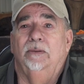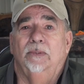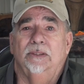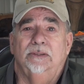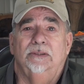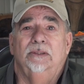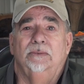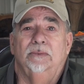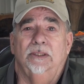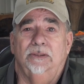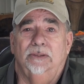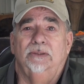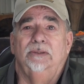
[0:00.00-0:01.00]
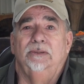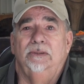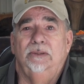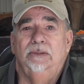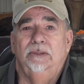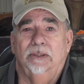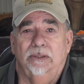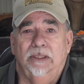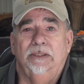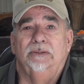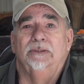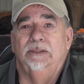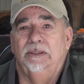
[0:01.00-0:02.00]
out what your
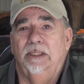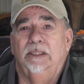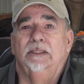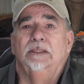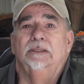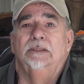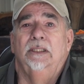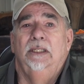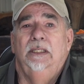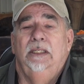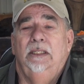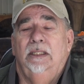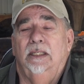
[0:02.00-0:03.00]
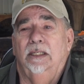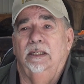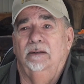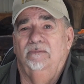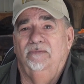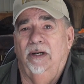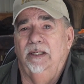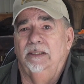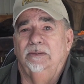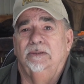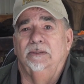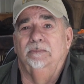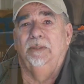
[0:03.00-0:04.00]
interest is.
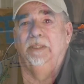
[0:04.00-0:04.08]
Find some